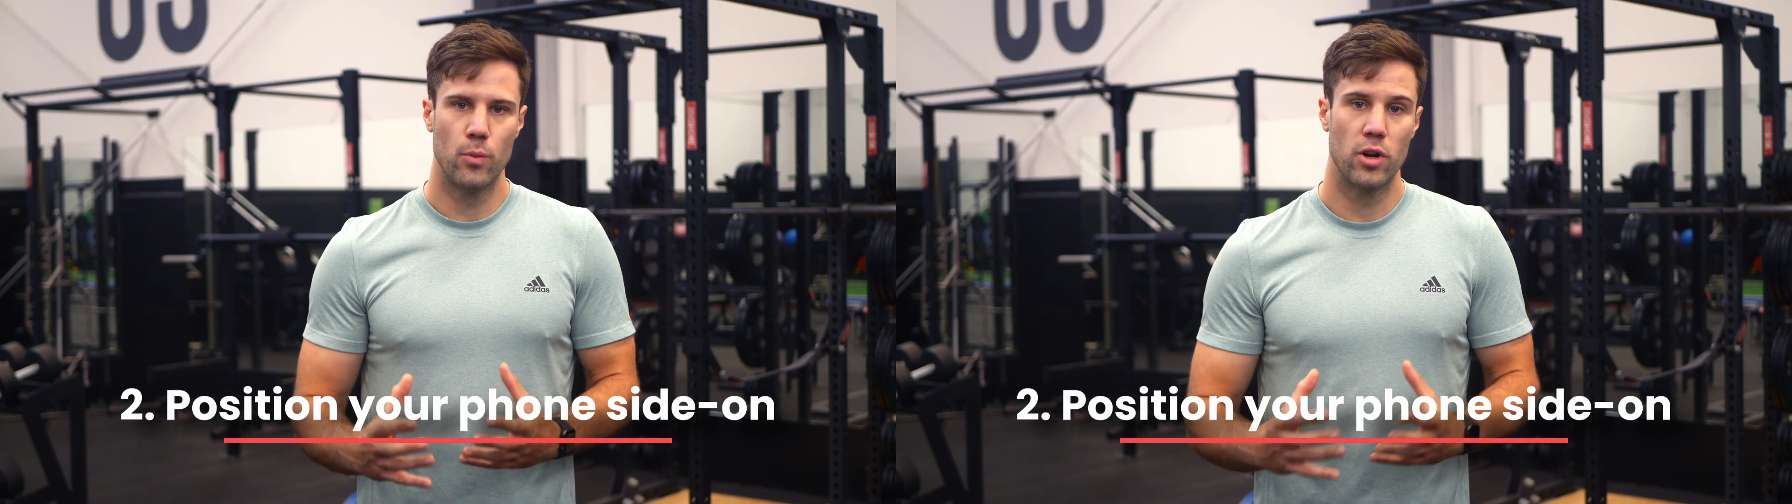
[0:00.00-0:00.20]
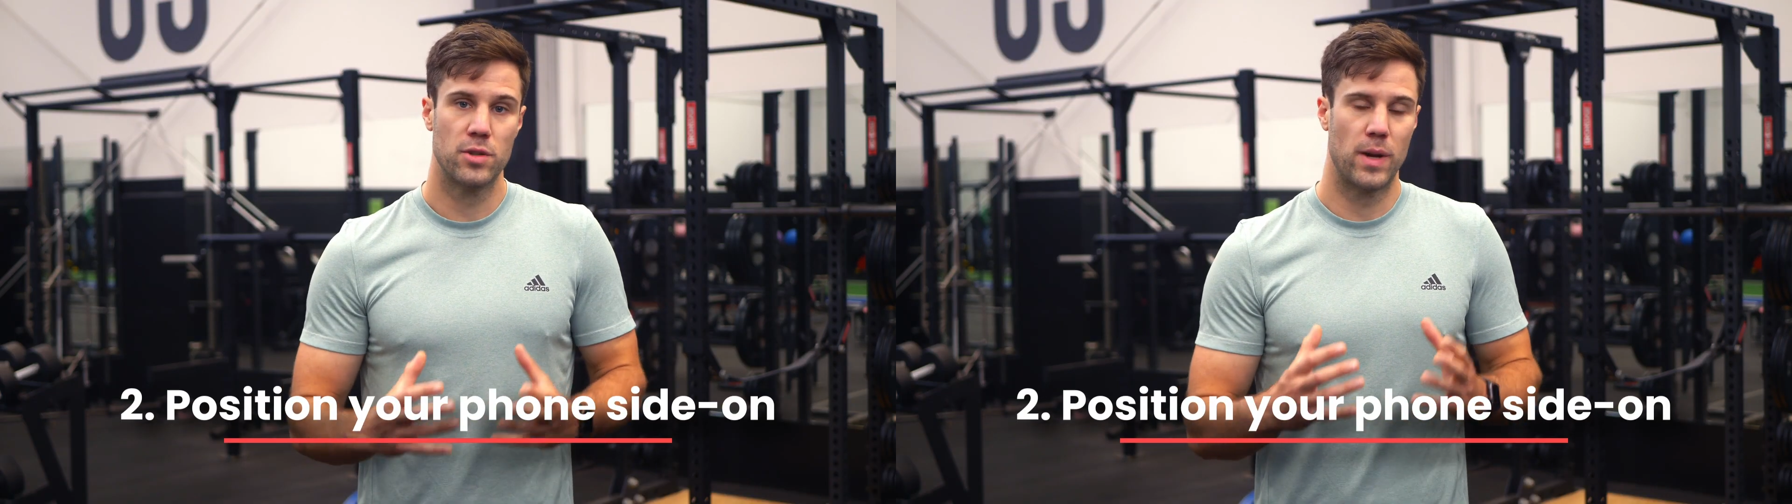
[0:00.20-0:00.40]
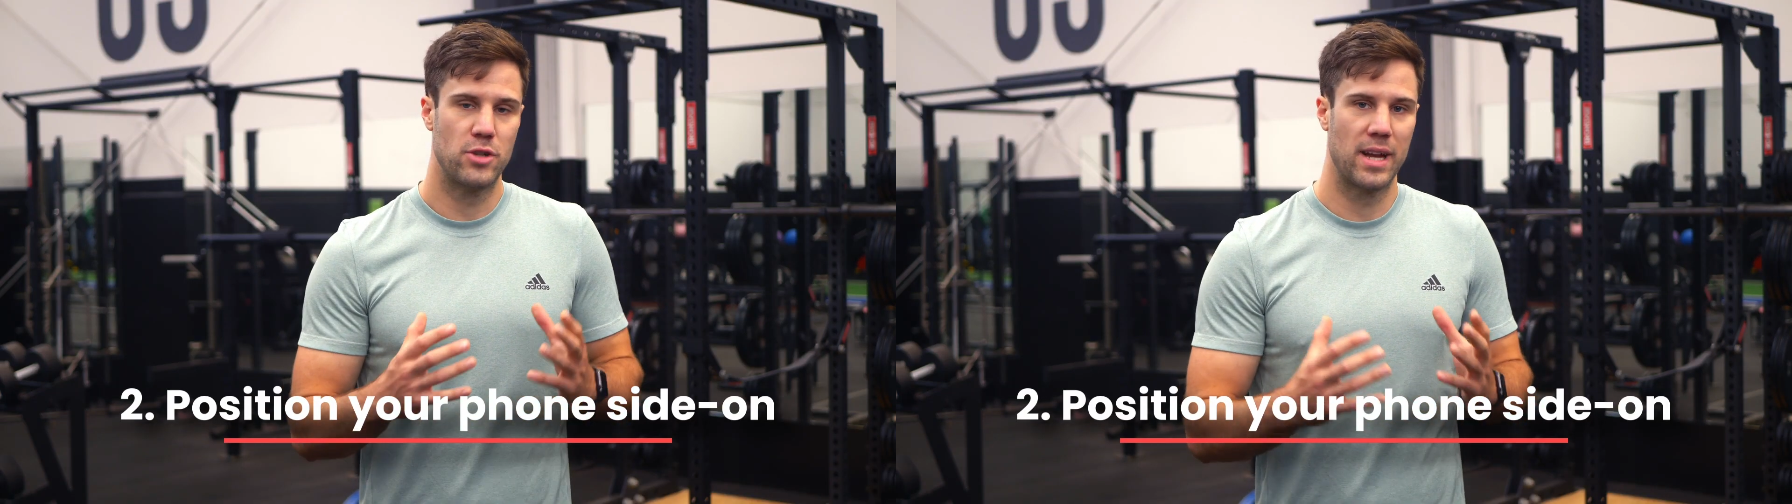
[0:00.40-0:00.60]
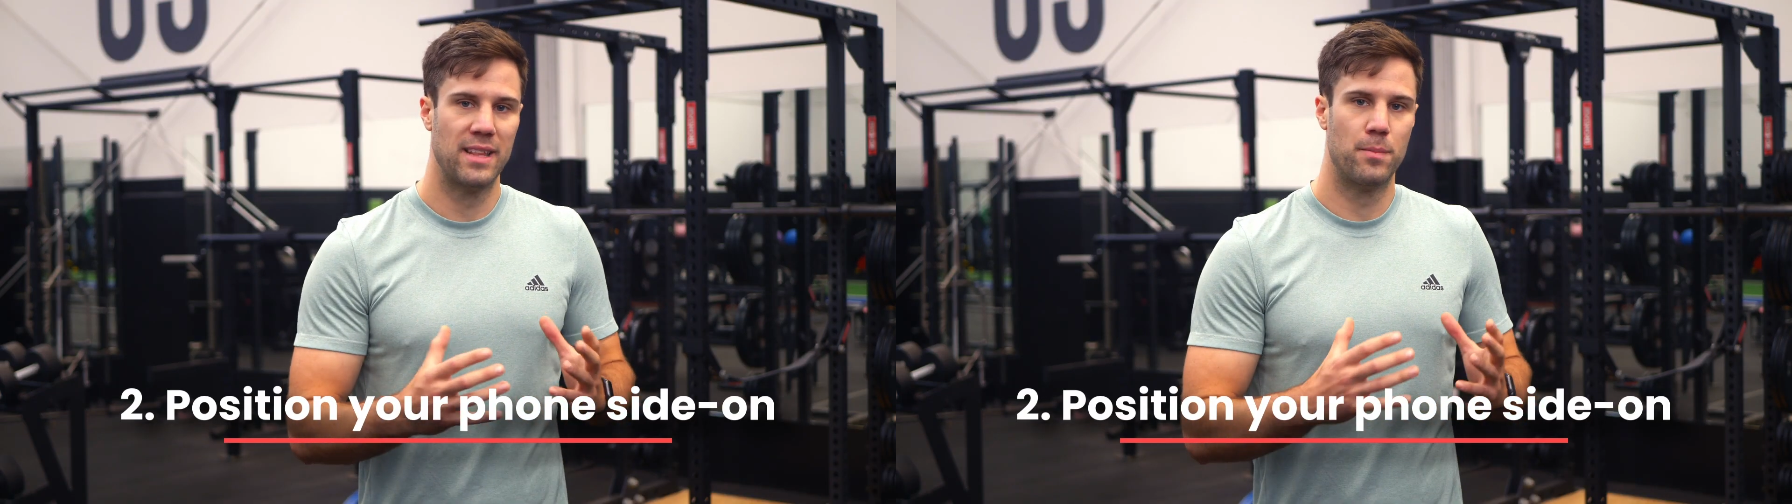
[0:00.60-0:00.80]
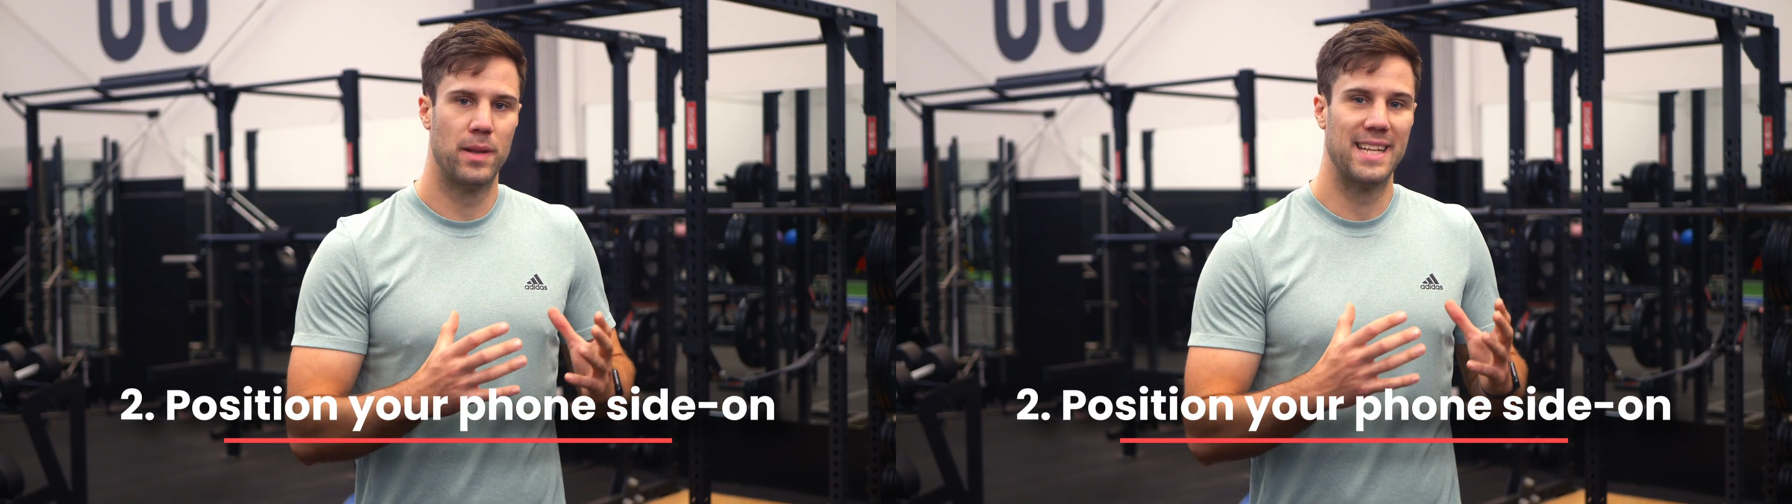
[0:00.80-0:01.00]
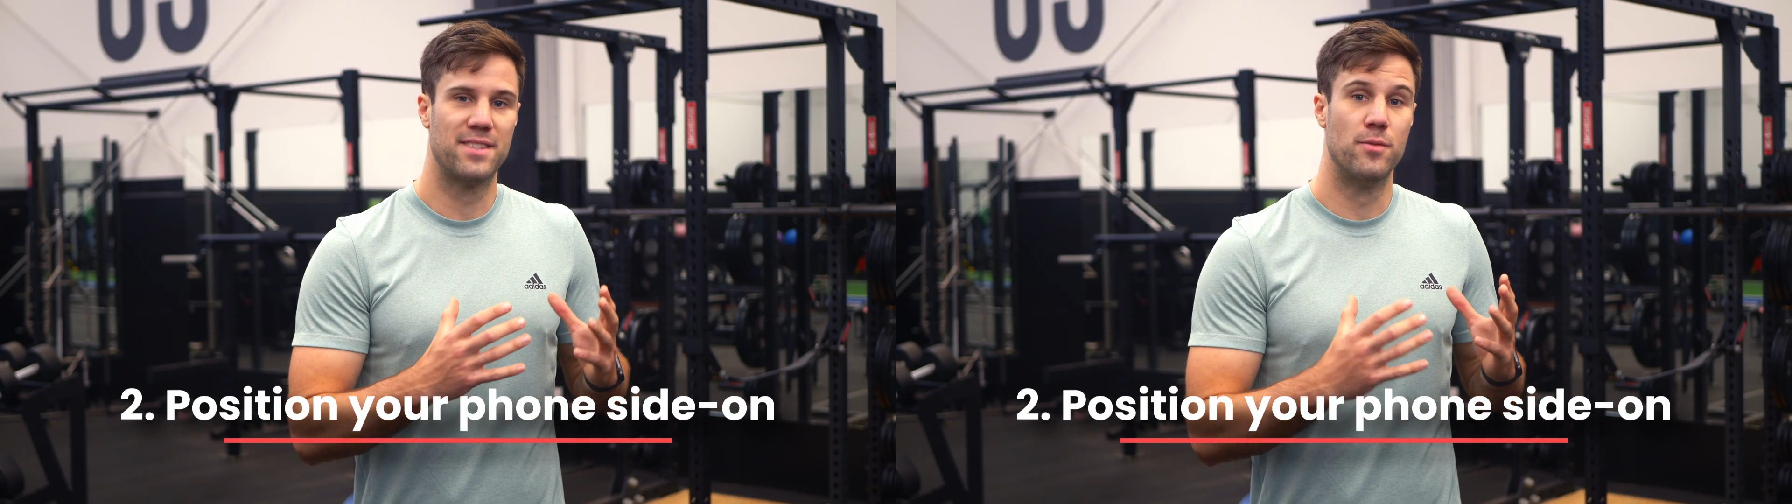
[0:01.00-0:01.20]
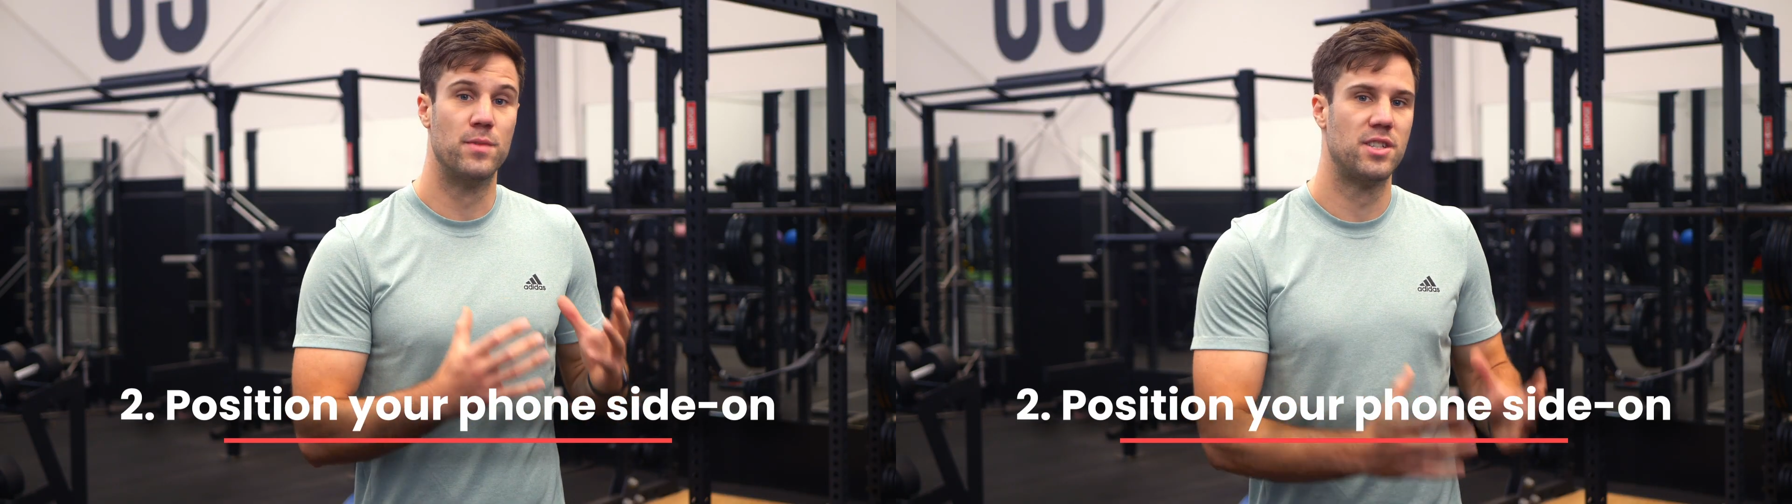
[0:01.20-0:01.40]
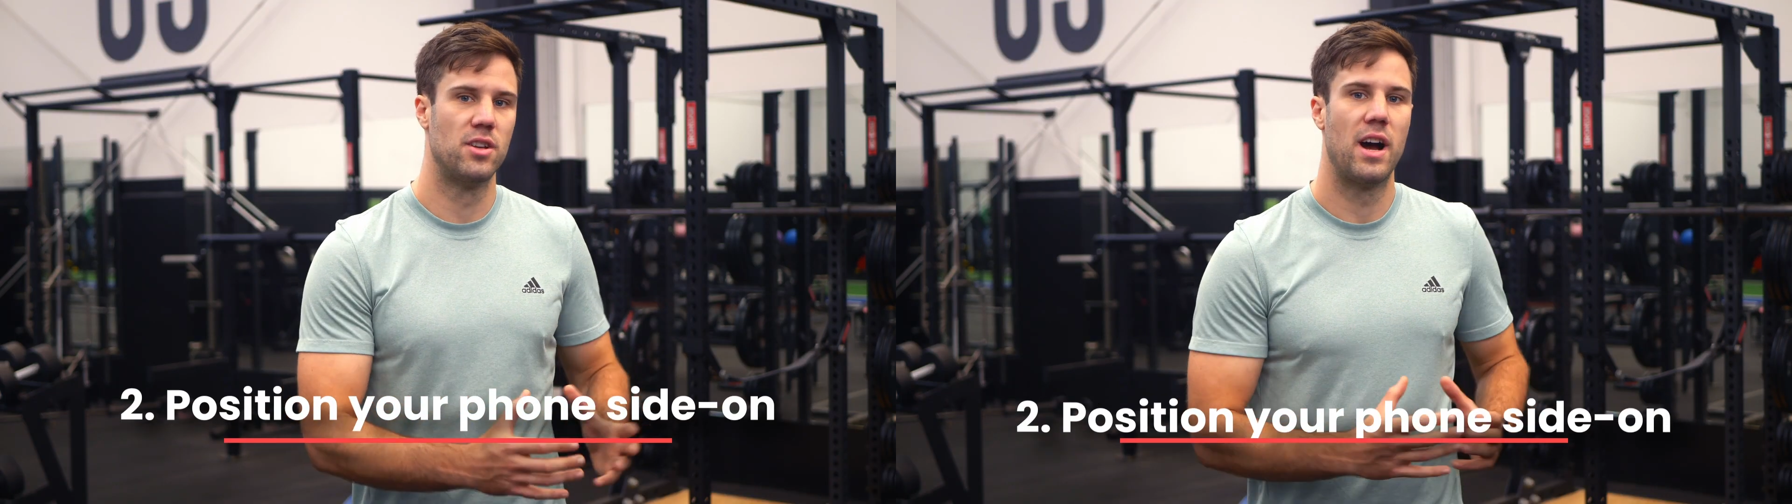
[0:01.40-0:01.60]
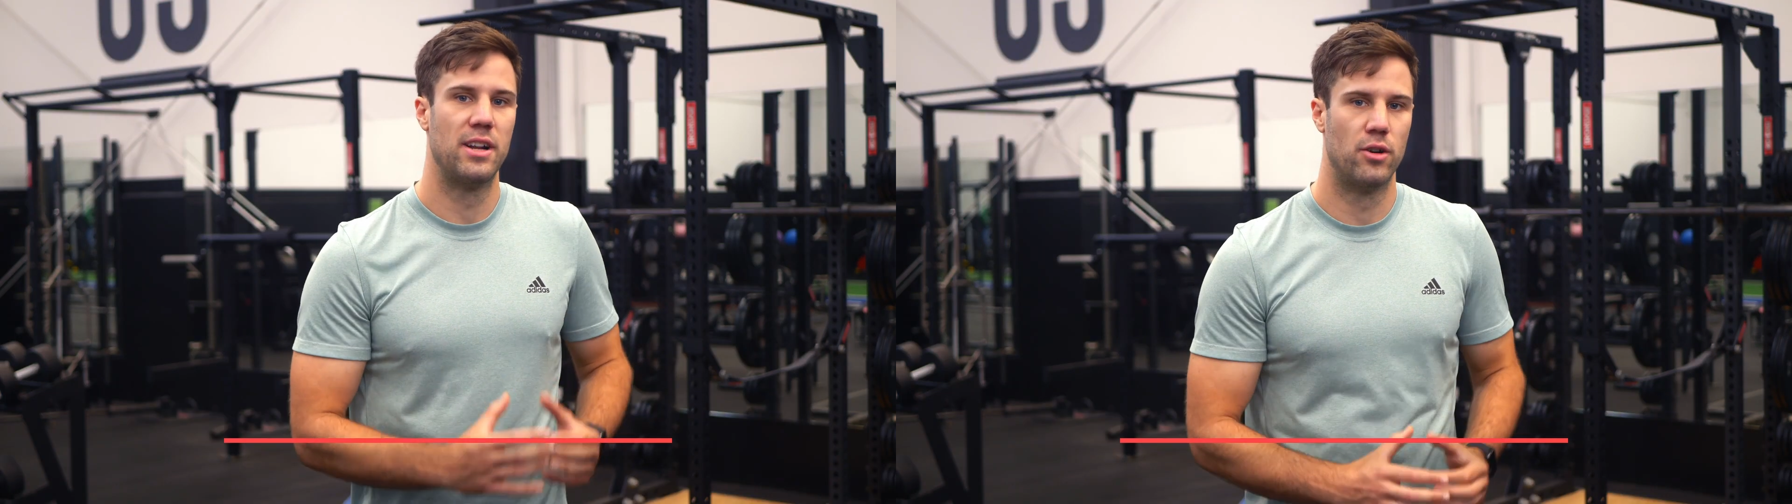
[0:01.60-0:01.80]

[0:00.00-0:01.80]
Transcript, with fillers: works by tracking the plates from side